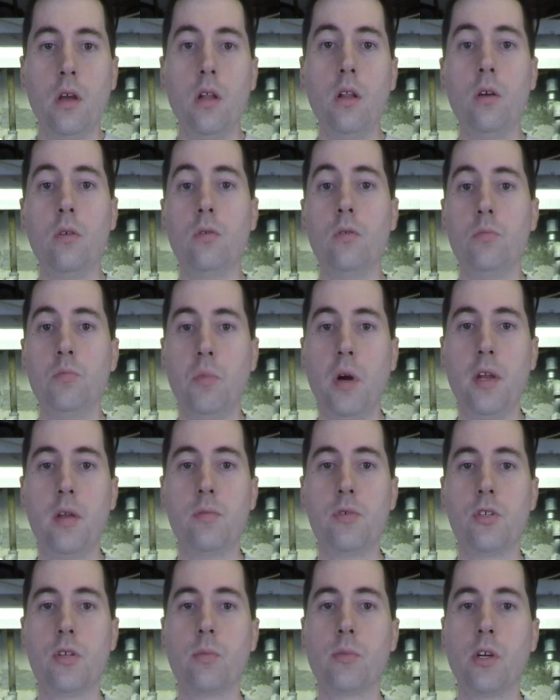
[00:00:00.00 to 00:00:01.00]
Hello, my name
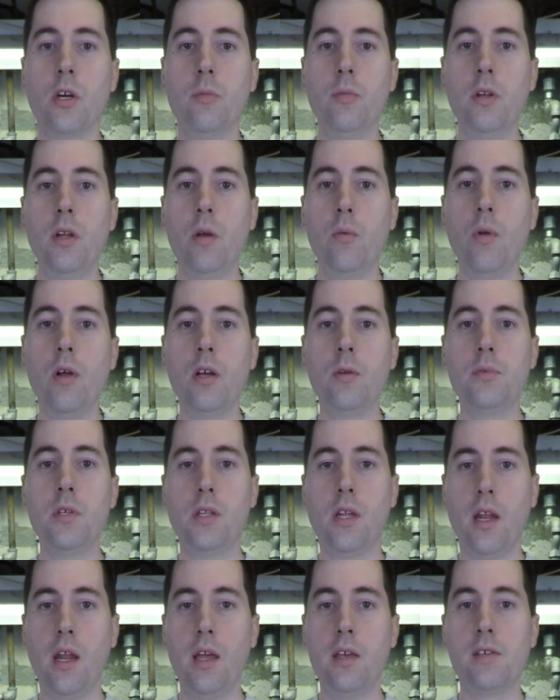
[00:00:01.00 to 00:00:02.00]
is Jim Gurman, and welcome to
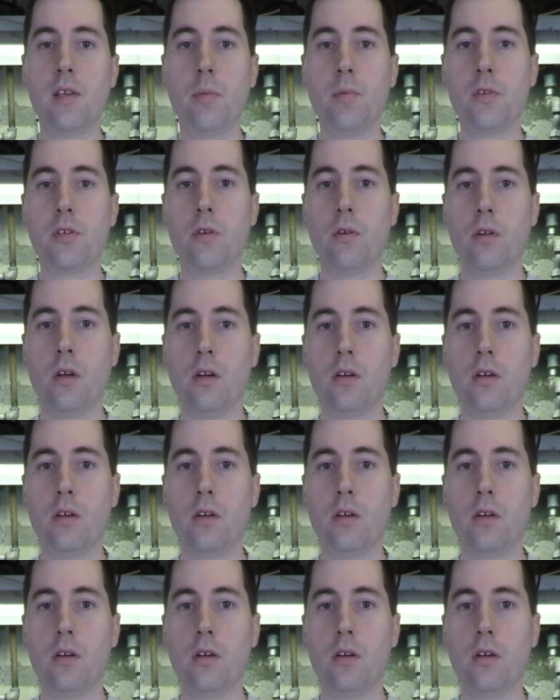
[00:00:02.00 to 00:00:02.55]
today's episode